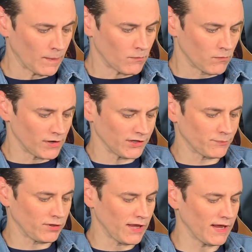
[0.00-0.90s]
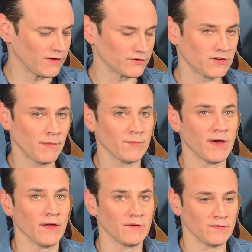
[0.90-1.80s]
when you're playing your strumming
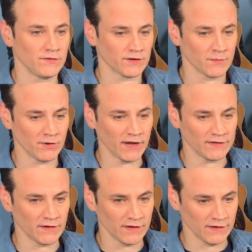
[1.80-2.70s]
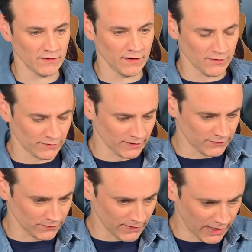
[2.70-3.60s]
patterns, you're going to break it down either
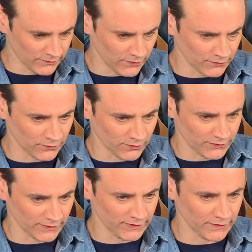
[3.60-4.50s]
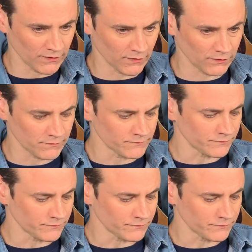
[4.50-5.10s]
into 8th notes or 16th notes.